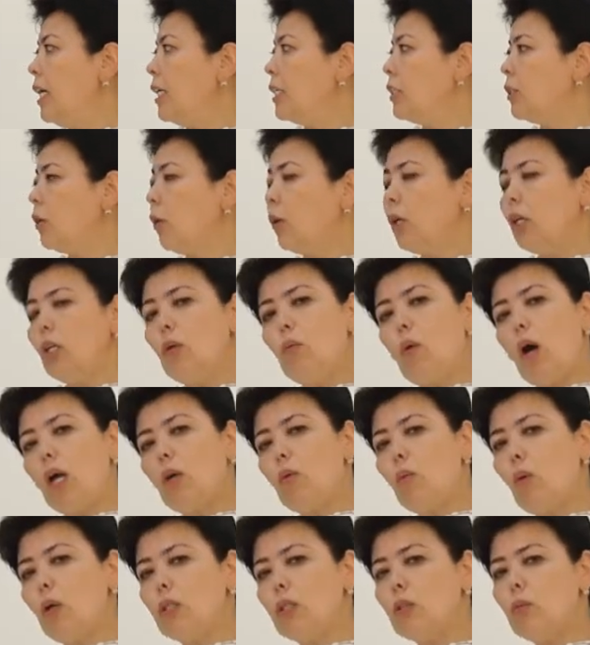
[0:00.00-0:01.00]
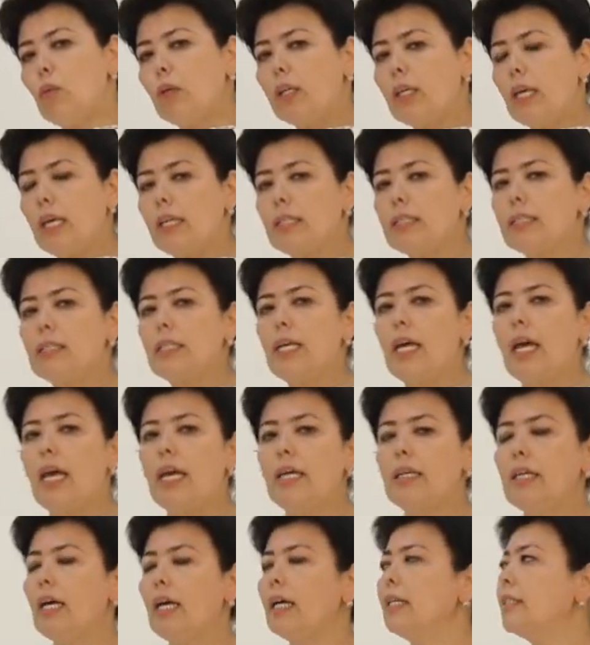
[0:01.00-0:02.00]
So in one word we can
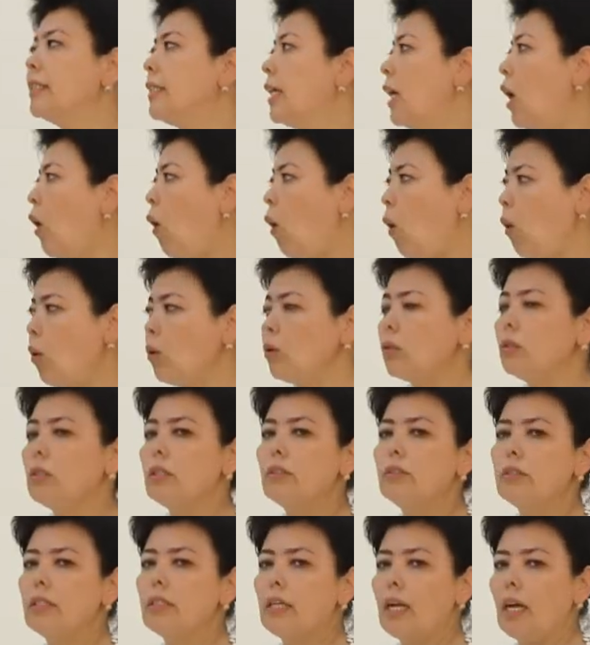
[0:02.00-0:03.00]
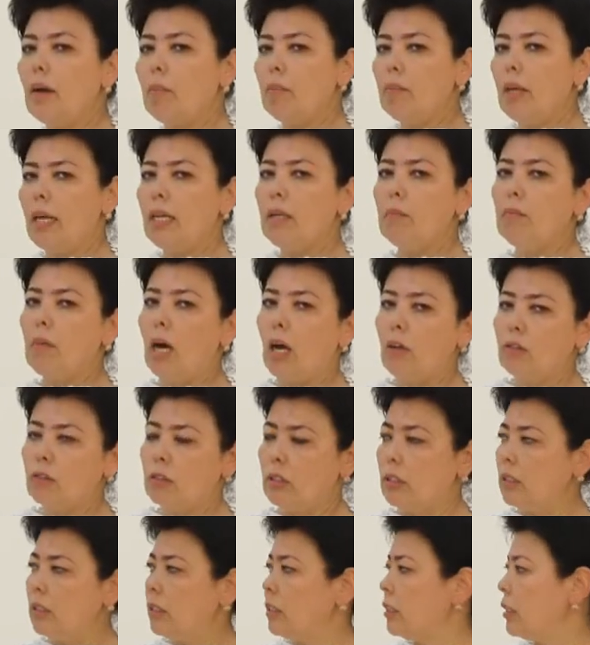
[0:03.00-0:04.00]
say there are many
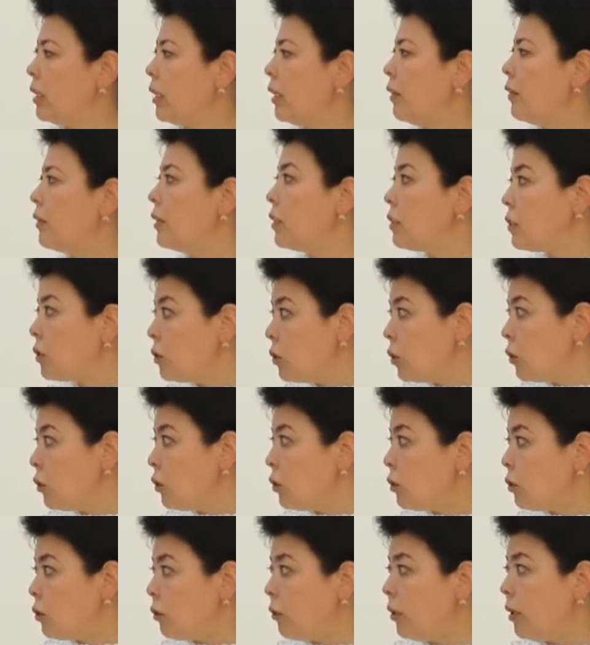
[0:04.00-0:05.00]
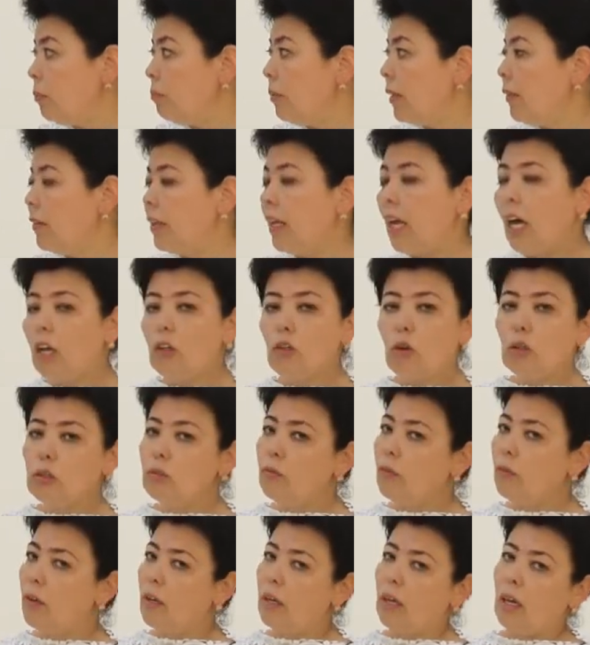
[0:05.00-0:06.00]
mountains in this territory, but they are
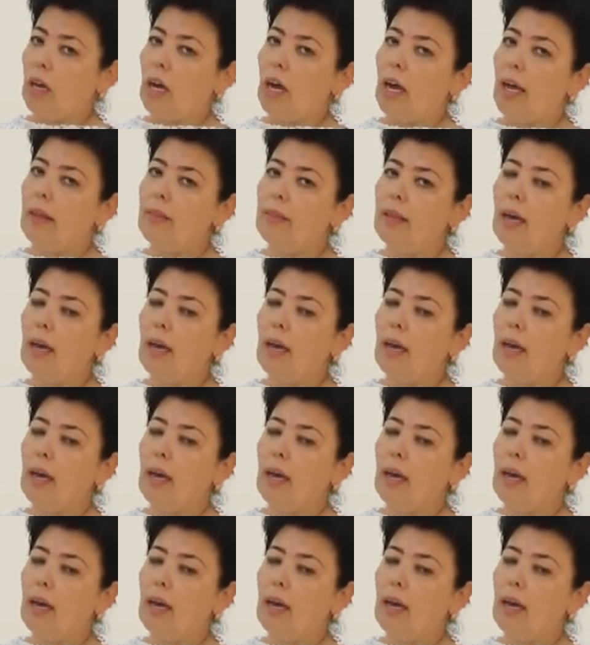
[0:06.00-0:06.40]
not very high.